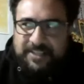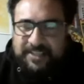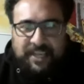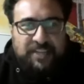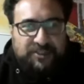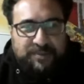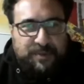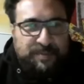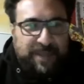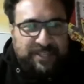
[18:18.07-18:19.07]
tribute
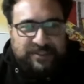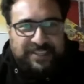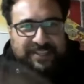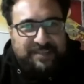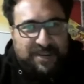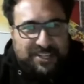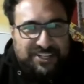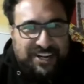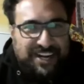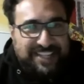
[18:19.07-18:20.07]
back to the
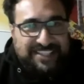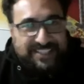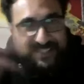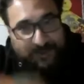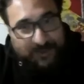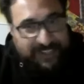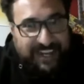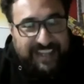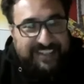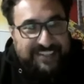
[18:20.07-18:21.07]
marginalized youth that
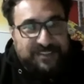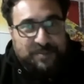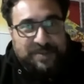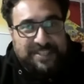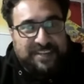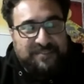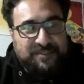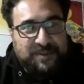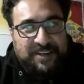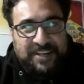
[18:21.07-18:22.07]
I saw myself
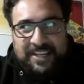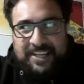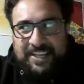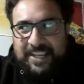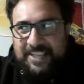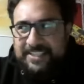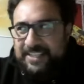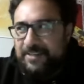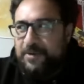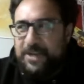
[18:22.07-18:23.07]
as well, and
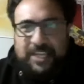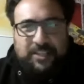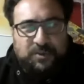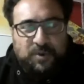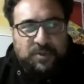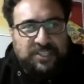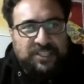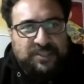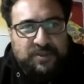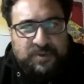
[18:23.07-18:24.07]
still working towards
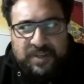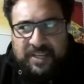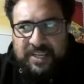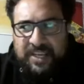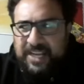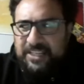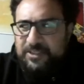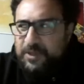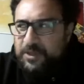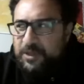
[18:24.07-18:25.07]
it too. And in
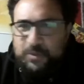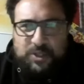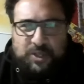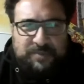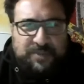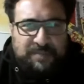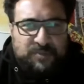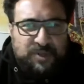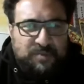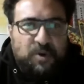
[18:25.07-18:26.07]
doing those workshops, I'm
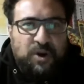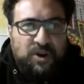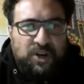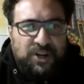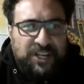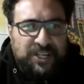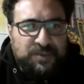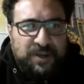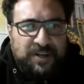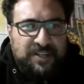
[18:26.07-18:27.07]
doing more learning
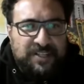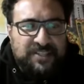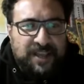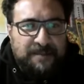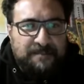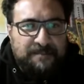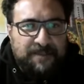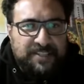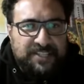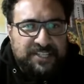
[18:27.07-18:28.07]
as well as
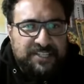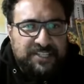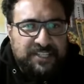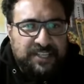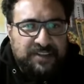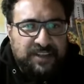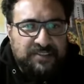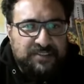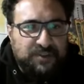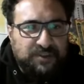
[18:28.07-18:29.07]
teaching and
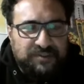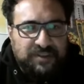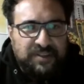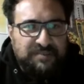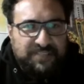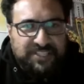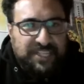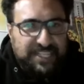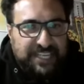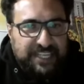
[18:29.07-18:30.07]
sort of
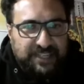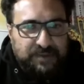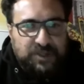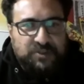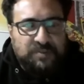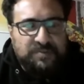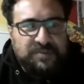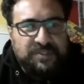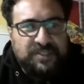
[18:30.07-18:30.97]
facilitating workshops.